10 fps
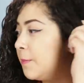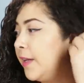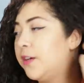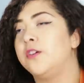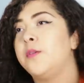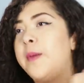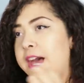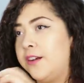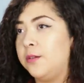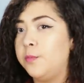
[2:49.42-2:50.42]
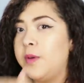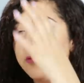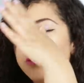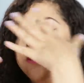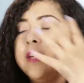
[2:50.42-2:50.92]
up my curl pattern,
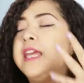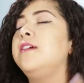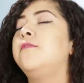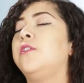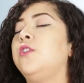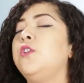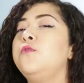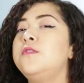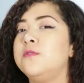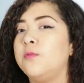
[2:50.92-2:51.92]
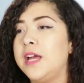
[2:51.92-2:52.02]
but we're looking for loose